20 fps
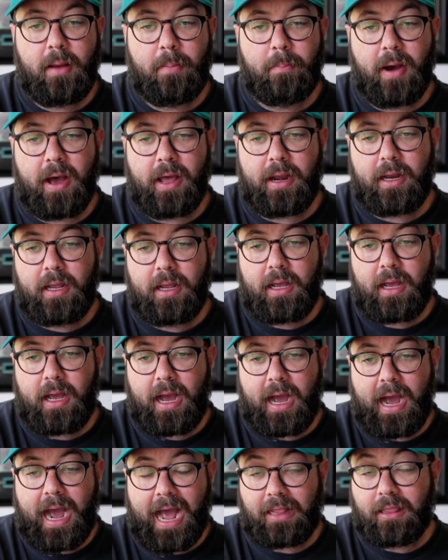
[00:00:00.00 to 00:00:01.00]
But
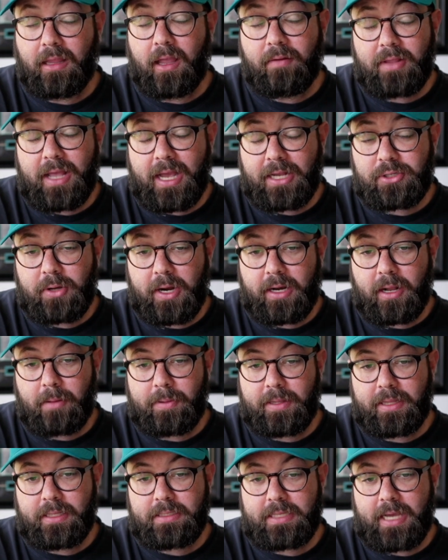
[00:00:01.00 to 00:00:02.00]
I loved that trade up
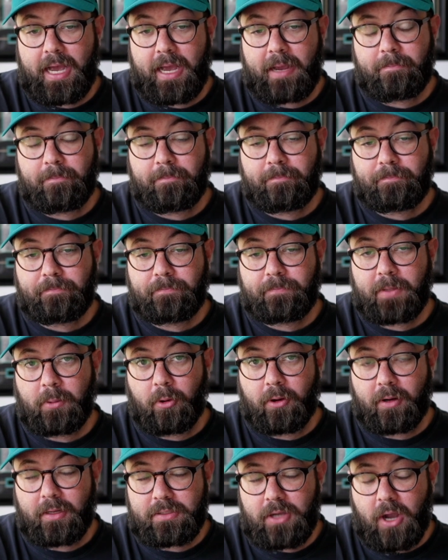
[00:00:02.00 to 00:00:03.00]
at the time. We're
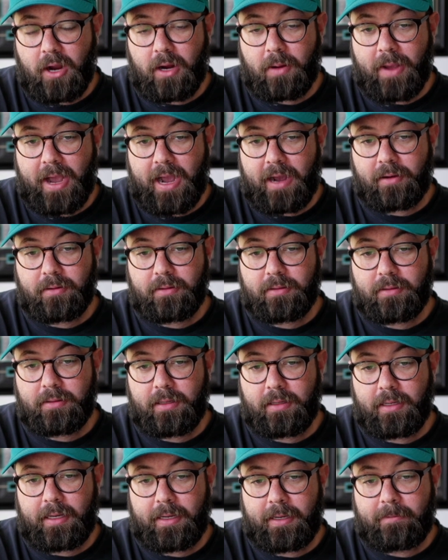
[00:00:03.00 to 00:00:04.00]
going to talk about,
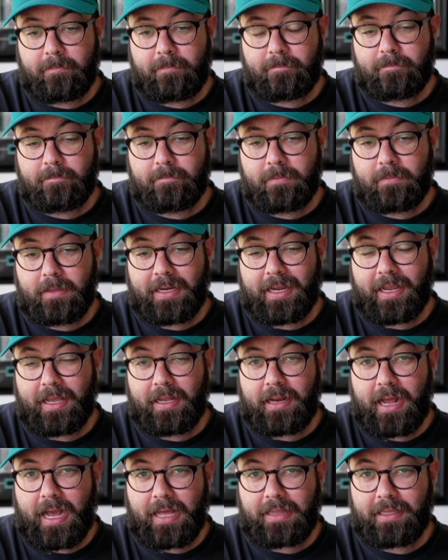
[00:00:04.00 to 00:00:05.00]

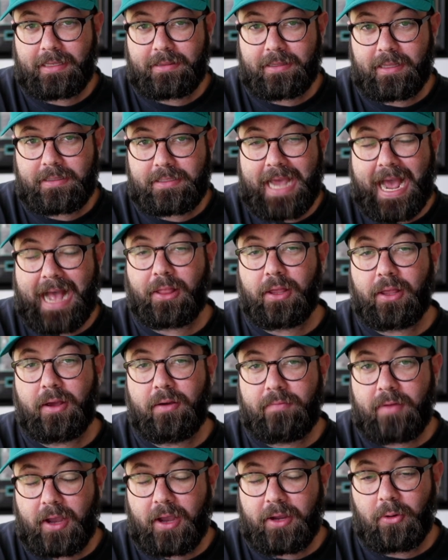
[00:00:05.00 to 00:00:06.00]
again, I think that talent
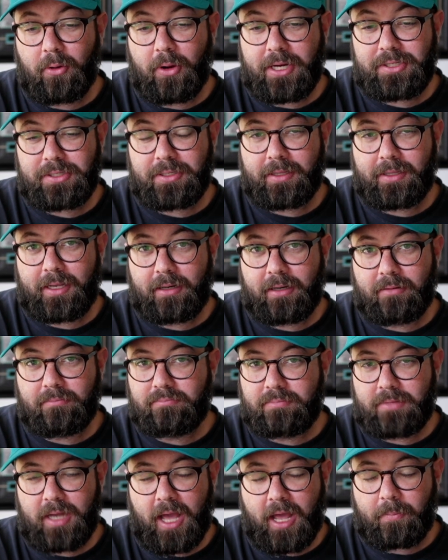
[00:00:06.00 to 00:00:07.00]
evaluation there,
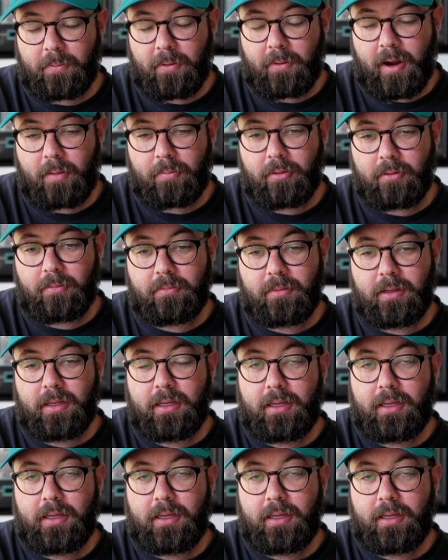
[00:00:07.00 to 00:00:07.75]
not a problem.